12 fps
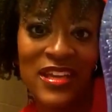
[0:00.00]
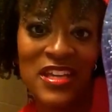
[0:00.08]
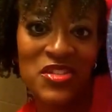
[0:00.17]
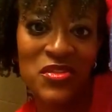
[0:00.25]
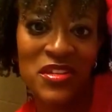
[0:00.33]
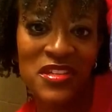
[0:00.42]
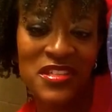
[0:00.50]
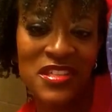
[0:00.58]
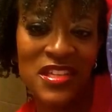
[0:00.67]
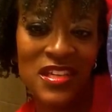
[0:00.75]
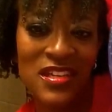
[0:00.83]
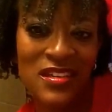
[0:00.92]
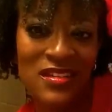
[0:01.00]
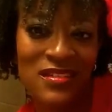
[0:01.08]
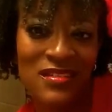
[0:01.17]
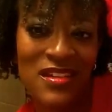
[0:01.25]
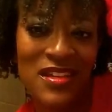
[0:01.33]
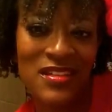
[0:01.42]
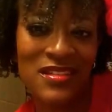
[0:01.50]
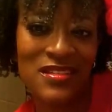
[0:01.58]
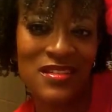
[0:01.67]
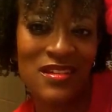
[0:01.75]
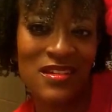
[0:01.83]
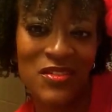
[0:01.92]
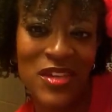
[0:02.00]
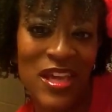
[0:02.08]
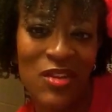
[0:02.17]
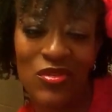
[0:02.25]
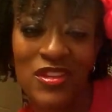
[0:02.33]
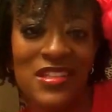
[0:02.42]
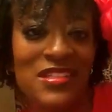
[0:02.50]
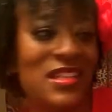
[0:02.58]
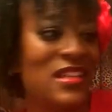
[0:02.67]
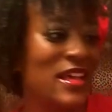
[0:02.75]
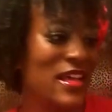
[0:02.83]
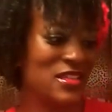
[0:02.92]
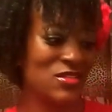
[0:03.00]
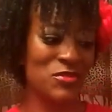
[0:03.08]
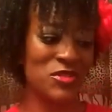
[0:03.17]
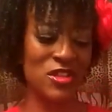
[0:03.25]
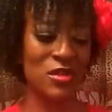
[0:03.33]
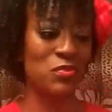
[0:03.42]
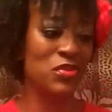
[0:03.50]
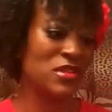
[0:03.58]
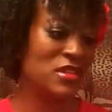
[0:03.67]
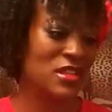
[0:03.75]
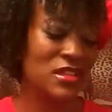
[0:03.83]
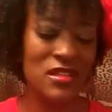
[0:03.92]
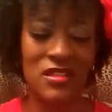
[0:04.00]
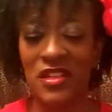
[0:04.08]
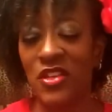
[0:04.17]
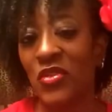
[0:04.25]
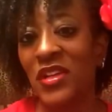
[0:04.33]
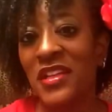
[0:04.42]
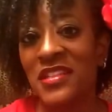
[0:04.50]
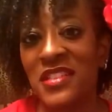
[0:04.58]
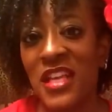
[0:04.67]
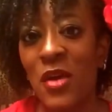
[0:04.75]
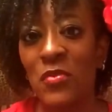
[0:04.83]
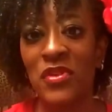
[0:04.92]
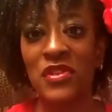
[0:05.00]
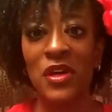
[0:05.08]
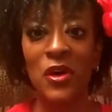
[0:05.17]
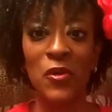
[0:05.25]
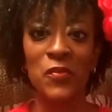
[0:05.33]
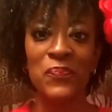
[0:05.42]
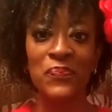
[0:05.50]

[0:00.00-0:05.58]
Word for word: As you can see, it's uh, you can't really see that. So I'm just going to put the uh, ingredients down below.